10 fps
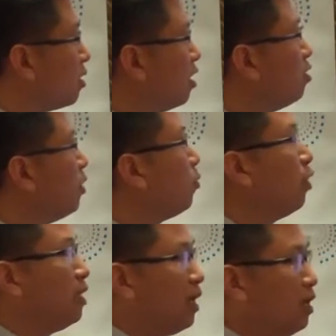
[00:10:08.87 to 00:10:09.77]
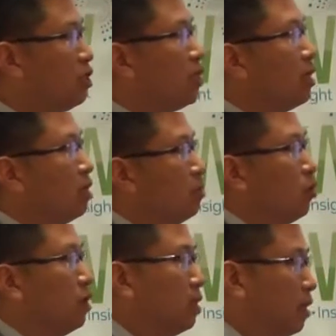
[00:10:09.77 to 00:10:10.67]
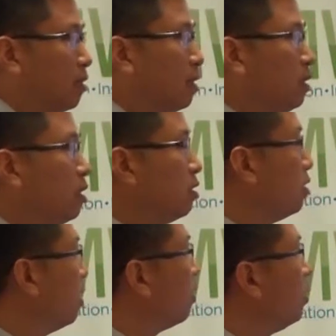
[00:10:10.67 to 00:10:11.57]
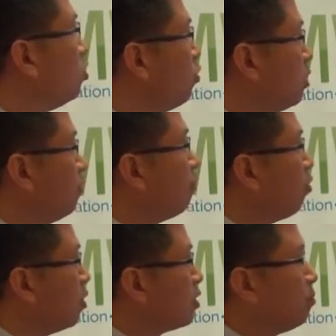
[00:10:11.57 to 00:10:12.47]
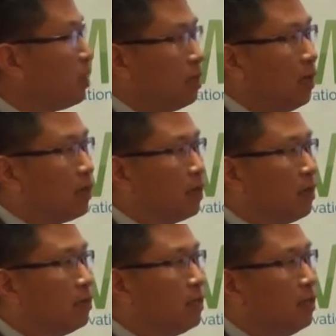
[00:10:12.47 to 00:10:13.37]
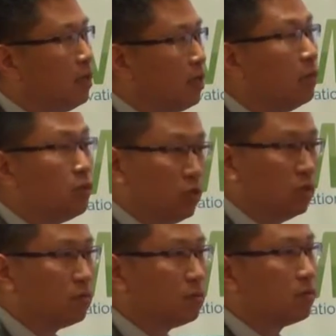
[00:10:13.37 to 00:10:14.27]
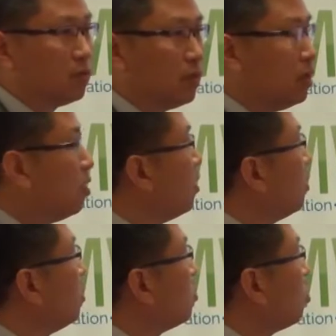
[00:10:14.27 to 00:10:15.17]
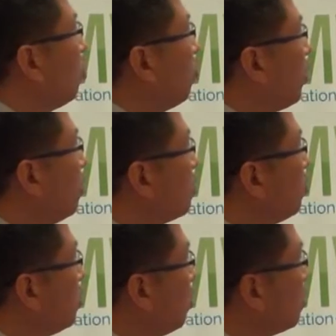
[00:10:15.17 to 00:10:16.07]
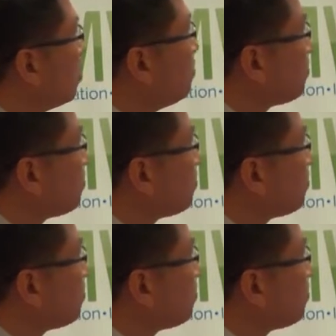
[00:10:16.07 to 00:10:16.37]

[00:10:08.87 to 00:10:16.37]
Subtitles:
a little bit more engaging and a little more intuitive for somebody like Kim to do. So here's the results.